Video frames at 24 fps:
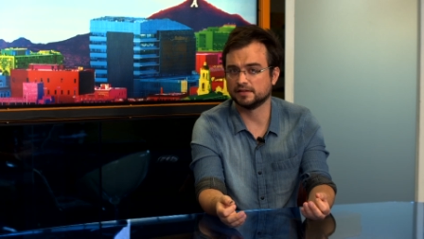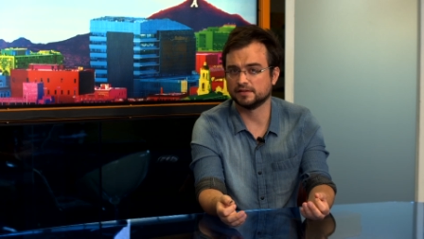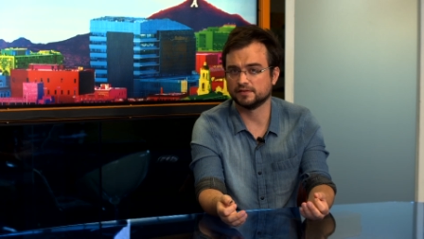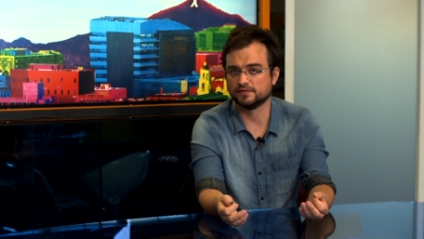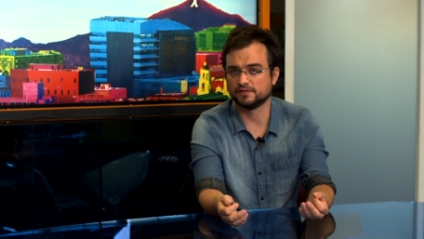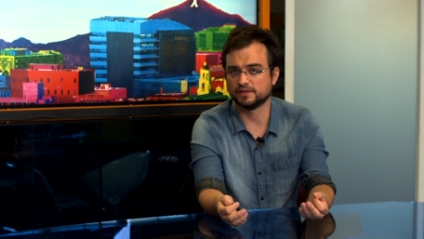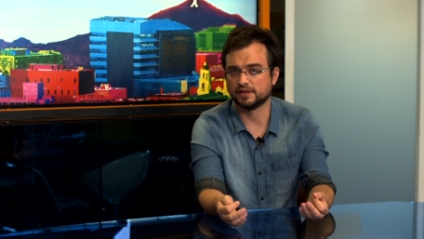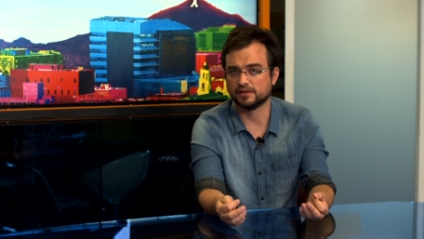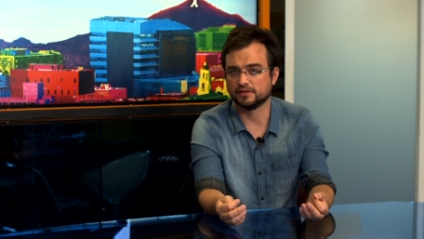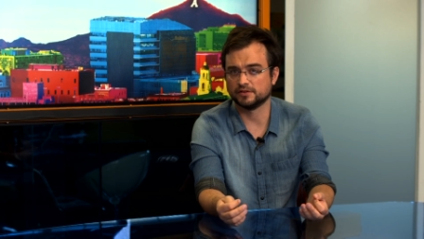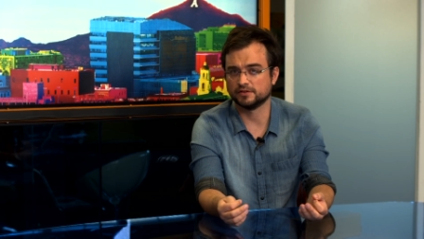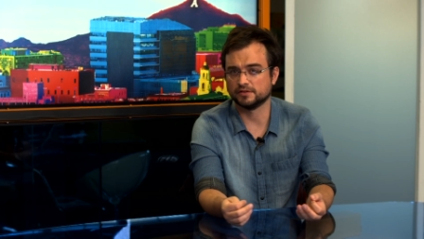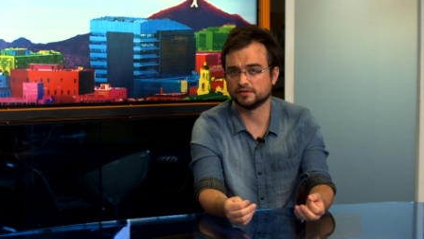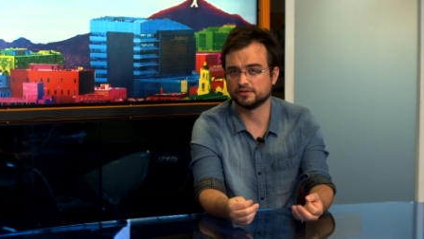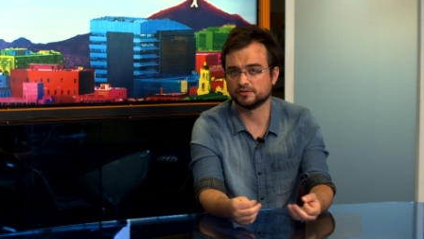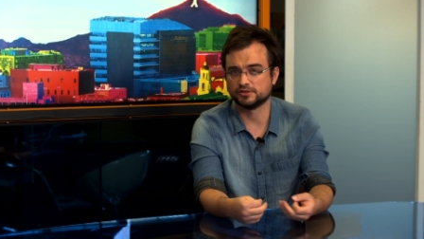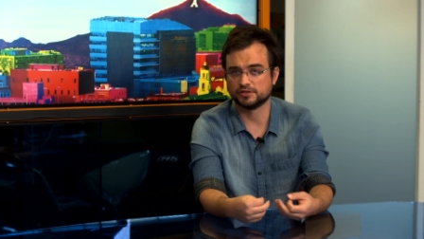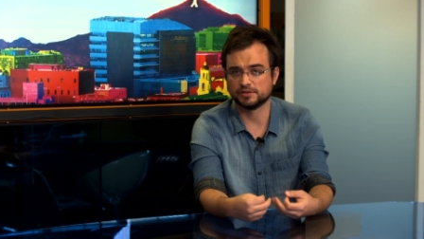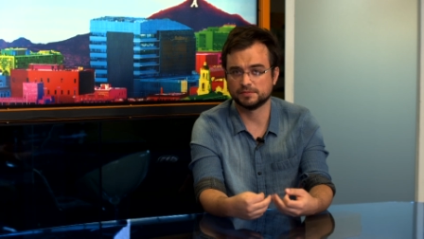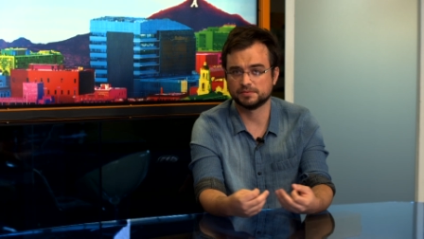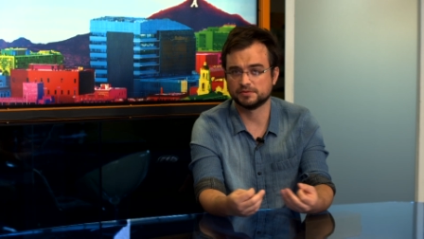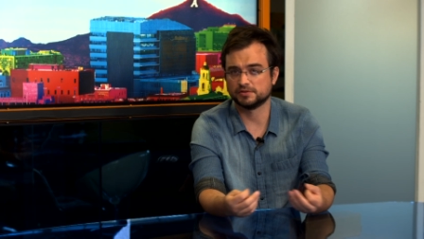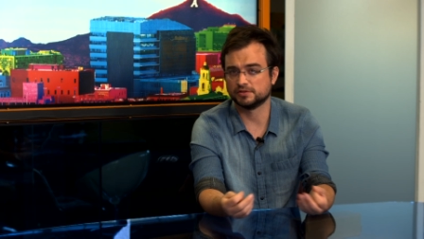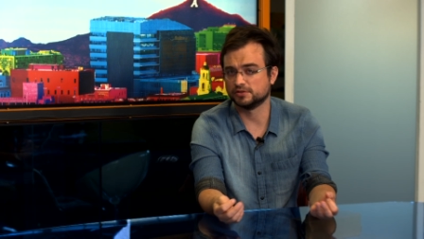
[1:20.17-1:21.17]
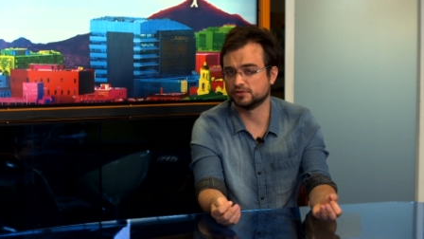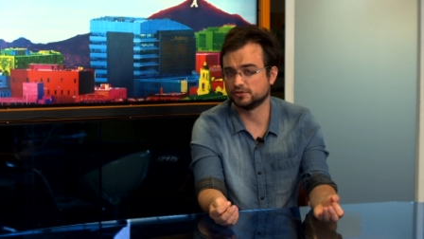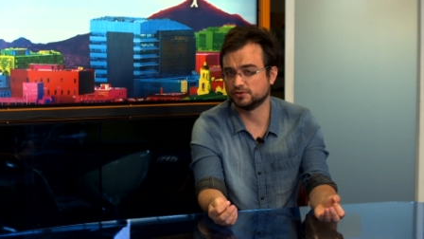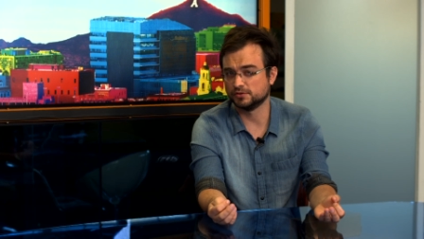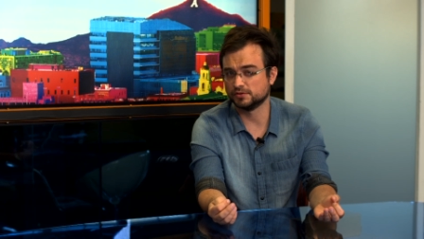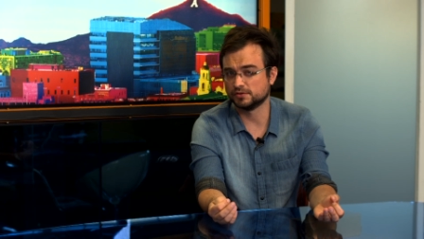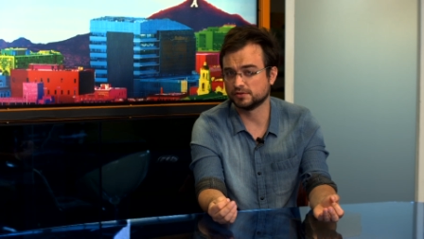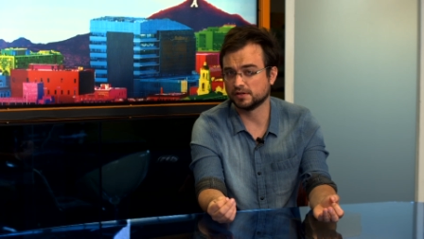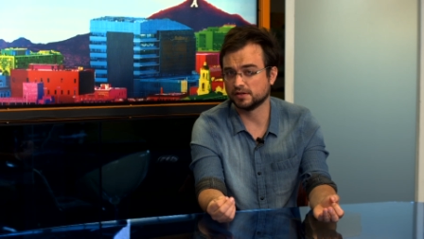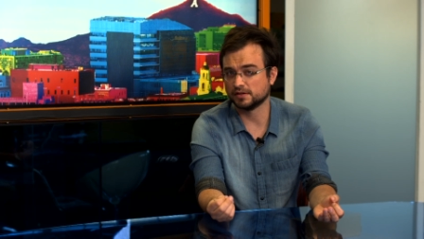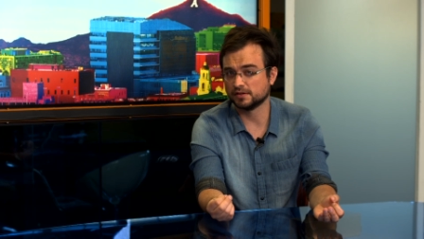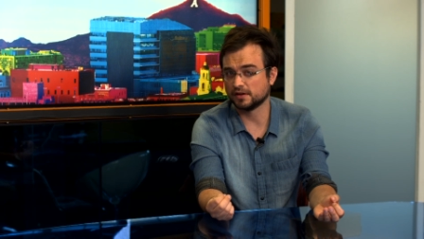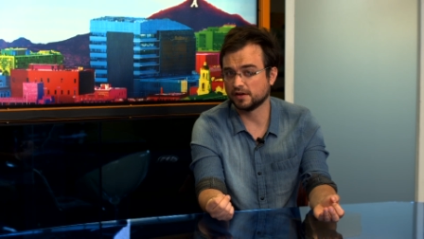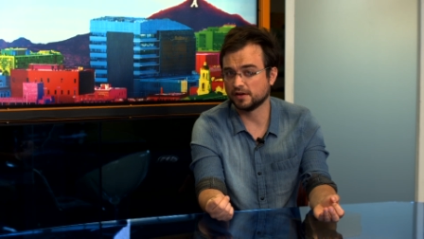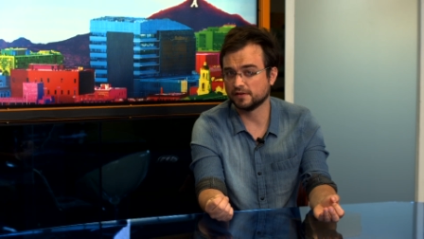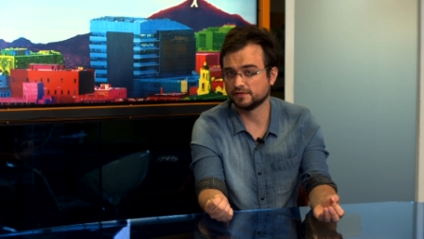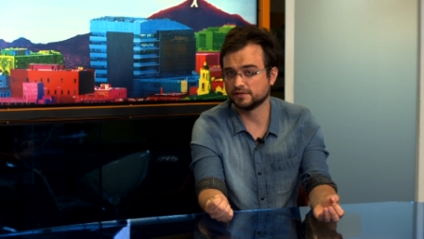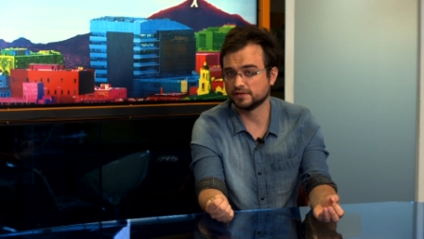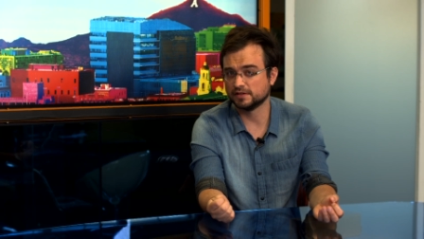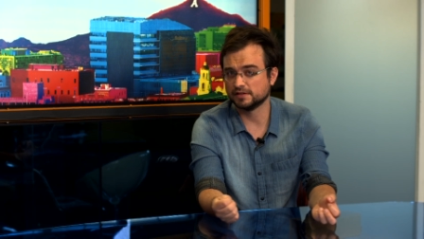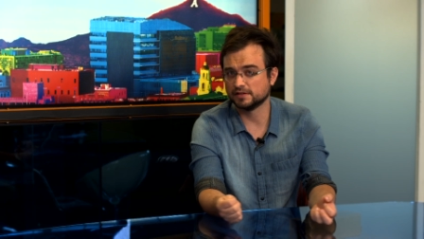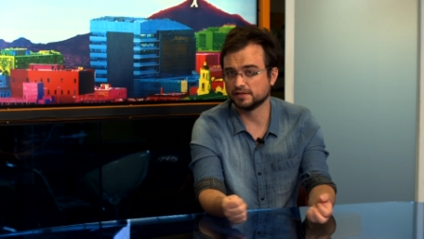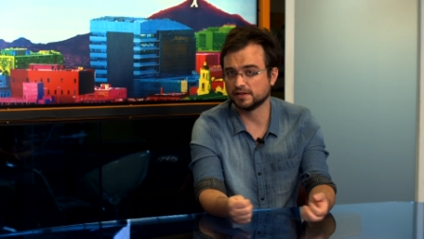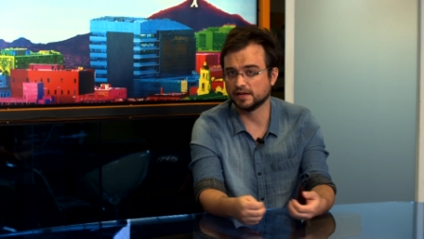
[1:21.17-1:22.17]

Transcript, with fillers: of leather ships to Tucson often,